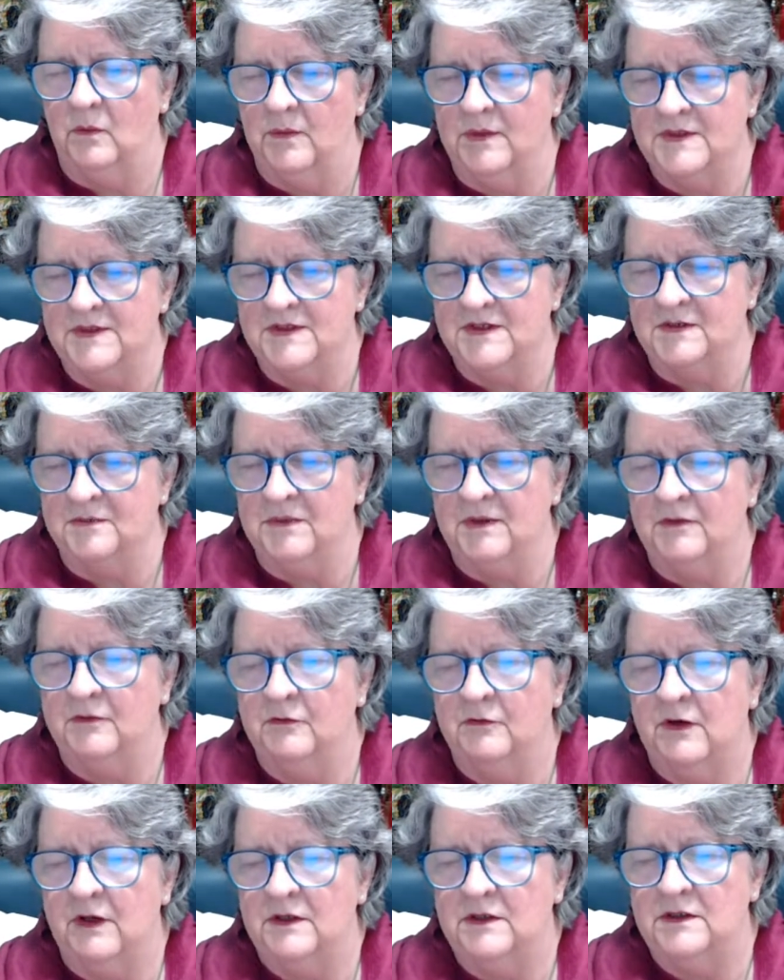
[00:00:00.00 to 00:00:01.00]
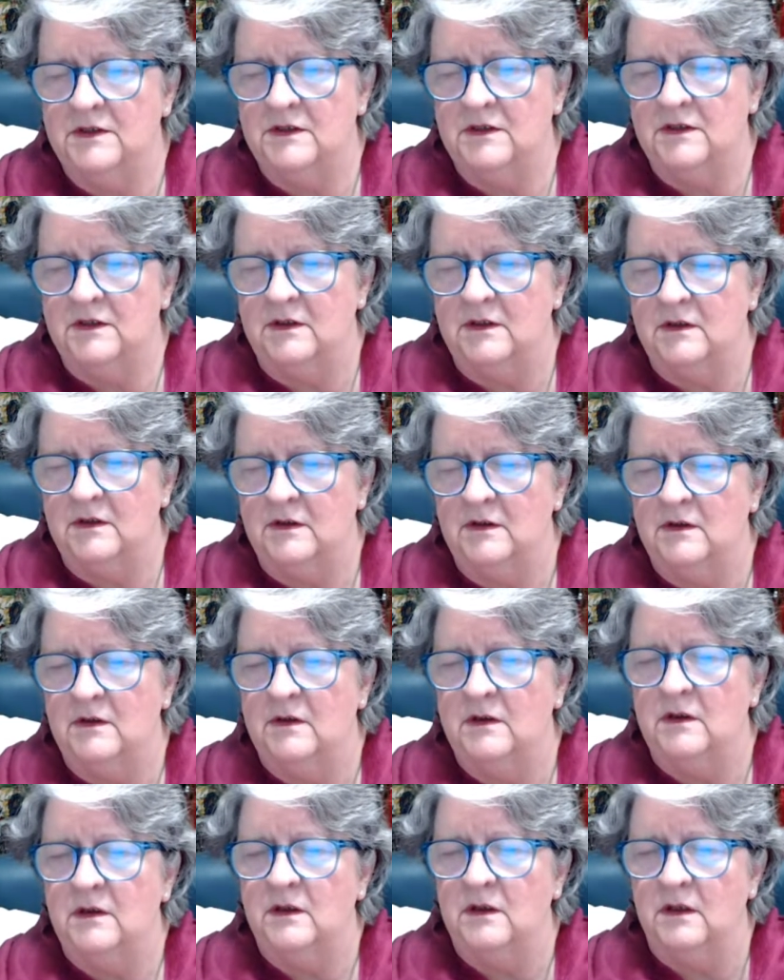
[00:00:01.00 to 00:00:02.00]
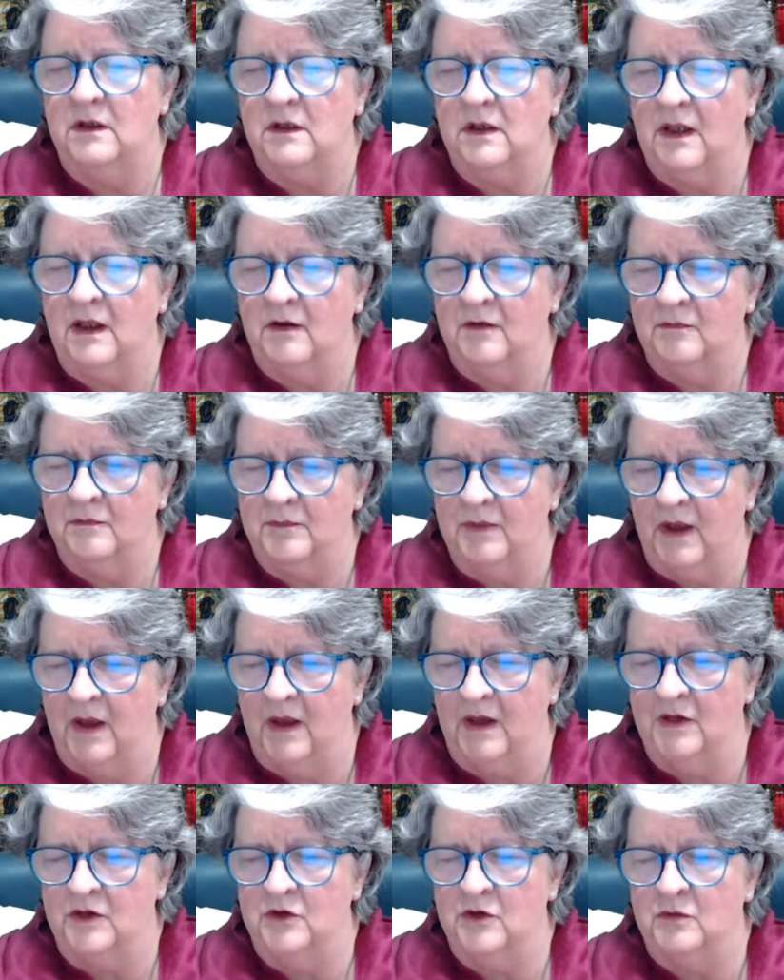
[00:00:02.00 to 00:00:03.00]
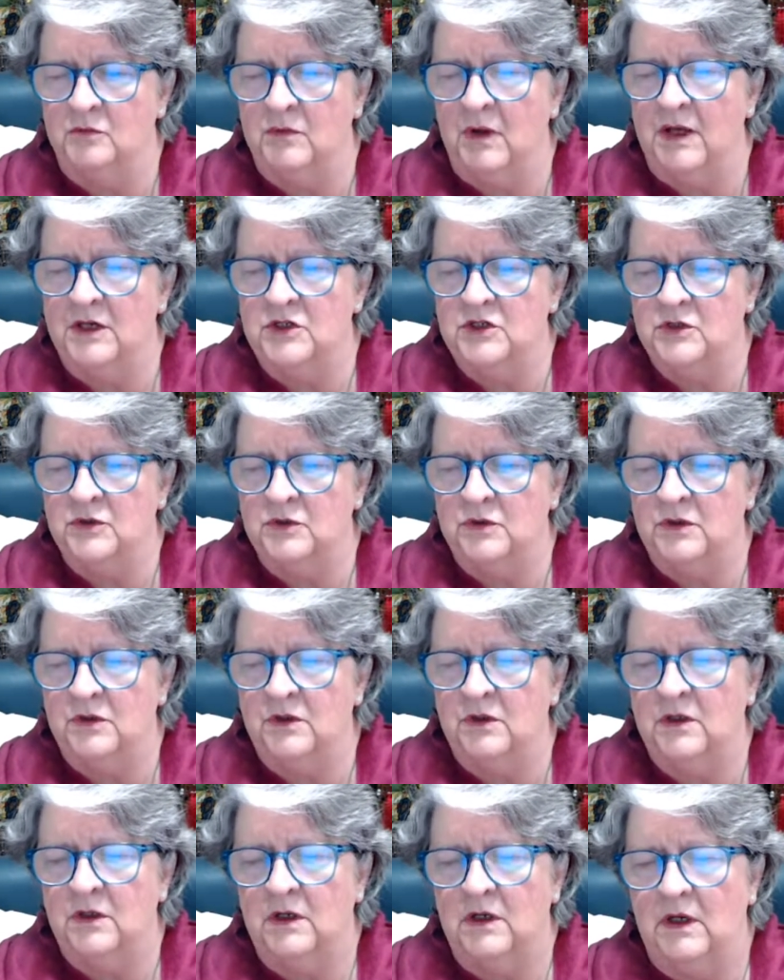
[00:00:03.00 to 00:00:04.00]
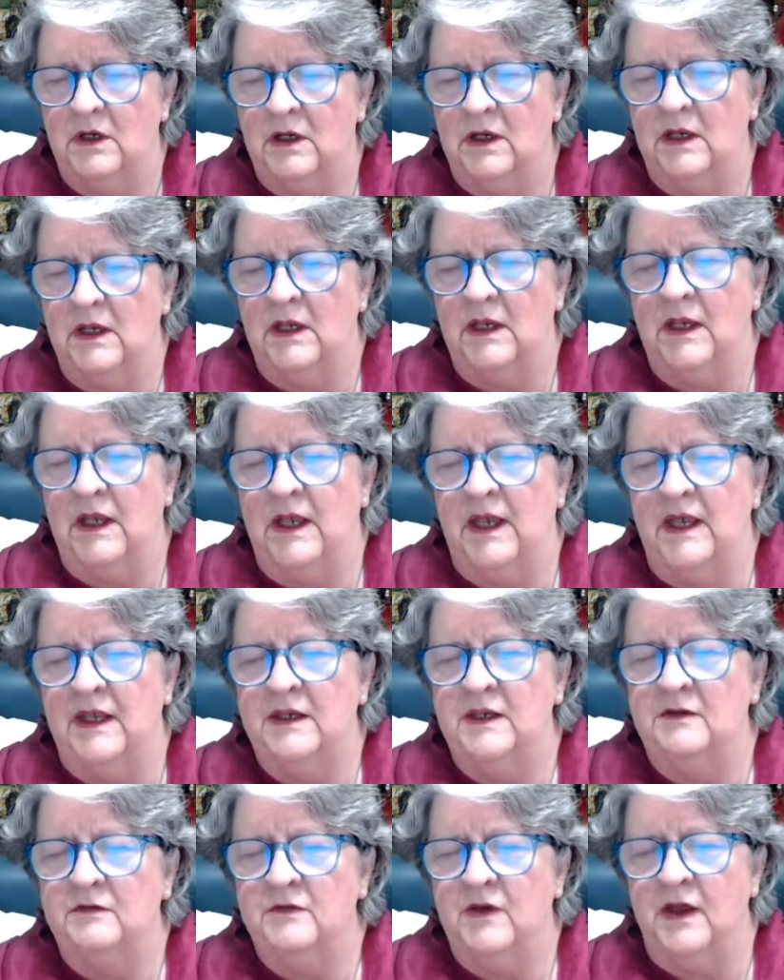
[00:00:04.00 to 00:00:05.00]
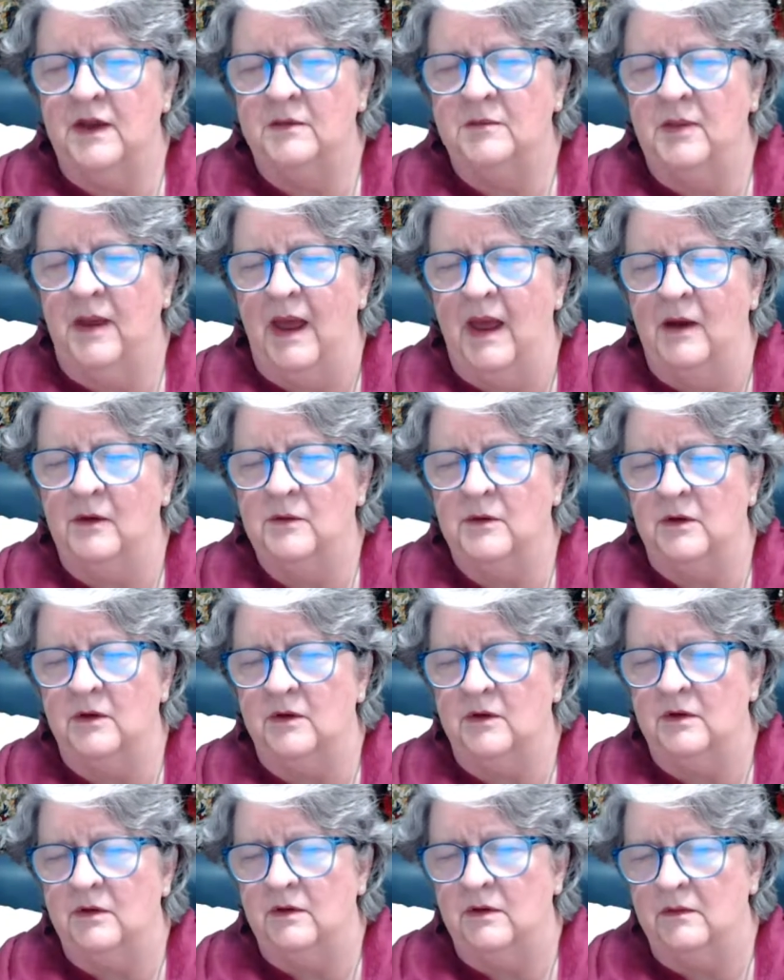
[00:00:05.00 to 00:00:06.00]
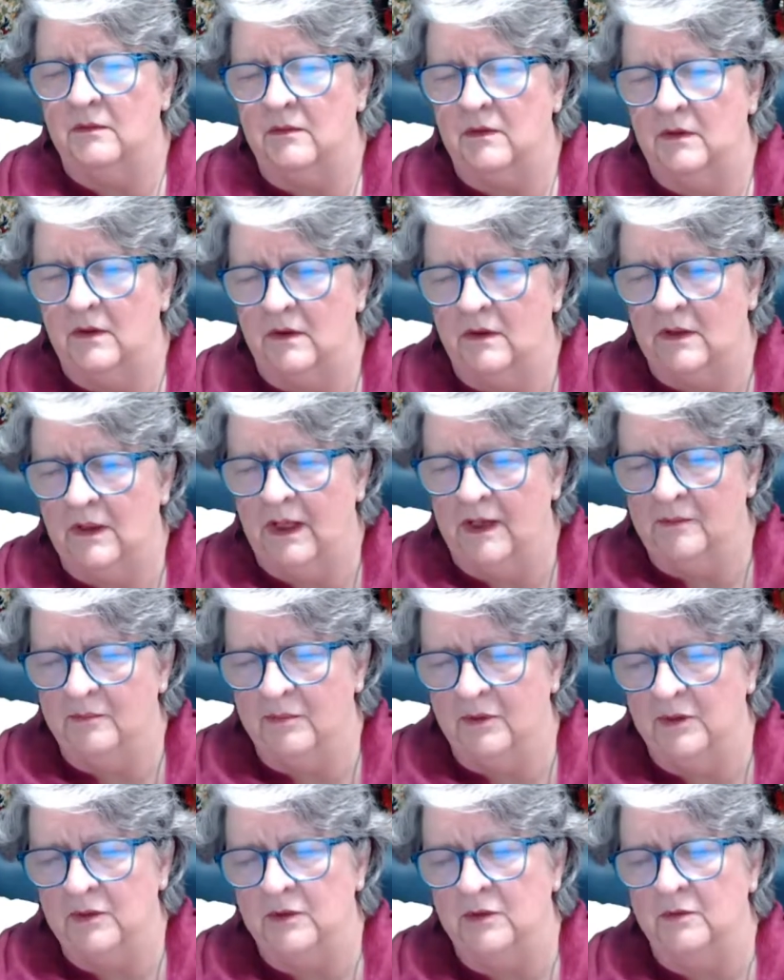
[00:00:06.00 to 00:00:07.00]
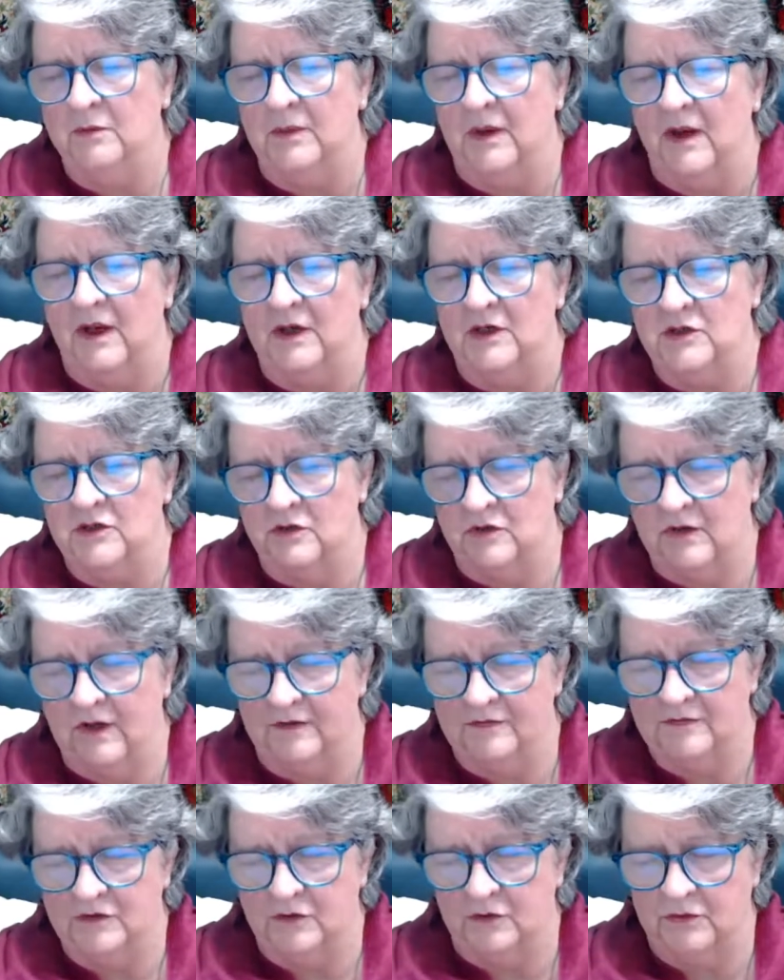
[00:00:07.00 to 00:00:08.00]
Wisdom in front, love behind your right shoulder, and divine power, light blue, behind your left